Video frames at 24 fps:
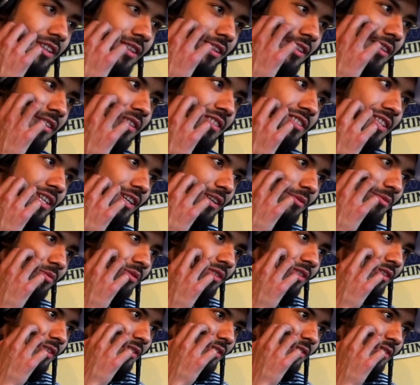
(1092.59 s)
things that
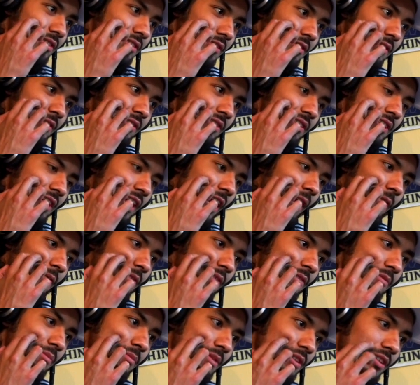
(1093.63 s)
would have
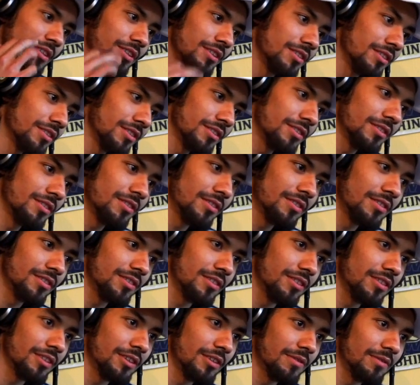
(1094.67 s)
to be
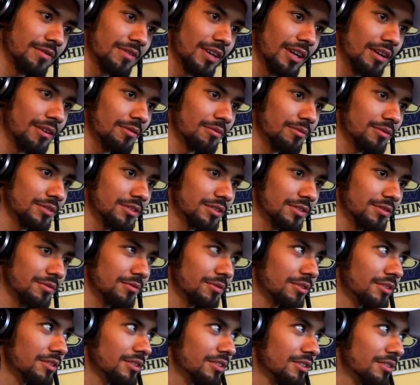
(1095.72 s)
if that was
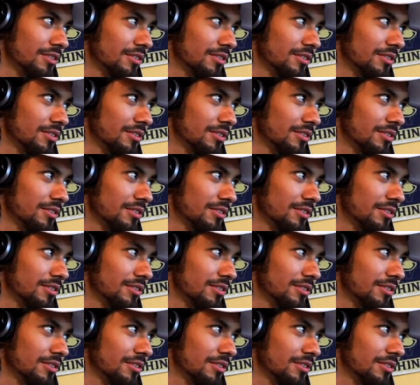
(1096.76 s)
really